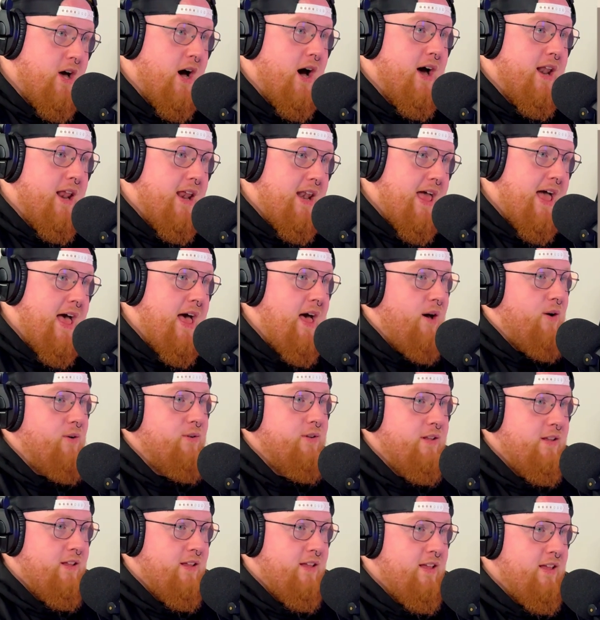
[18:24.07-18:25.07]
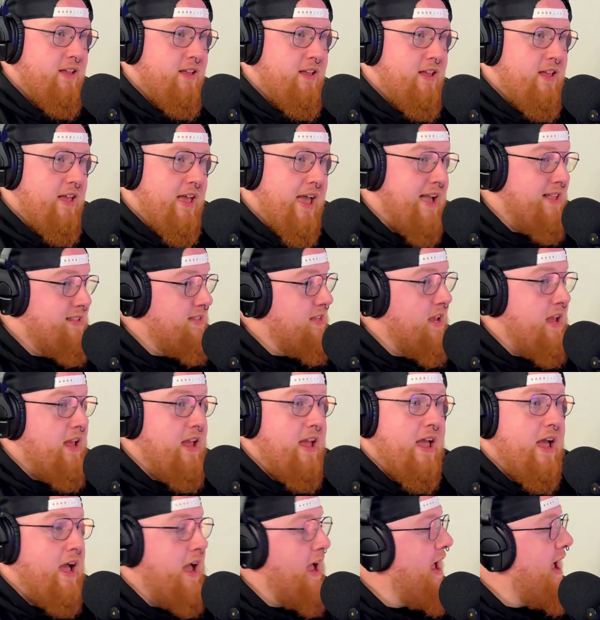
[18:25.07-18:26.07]
cut it out.
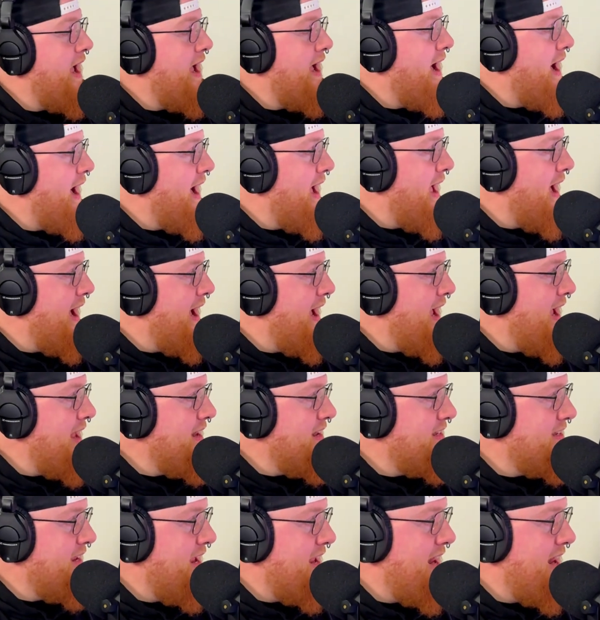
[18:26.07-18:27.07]
Unfortunately, it's I hate to say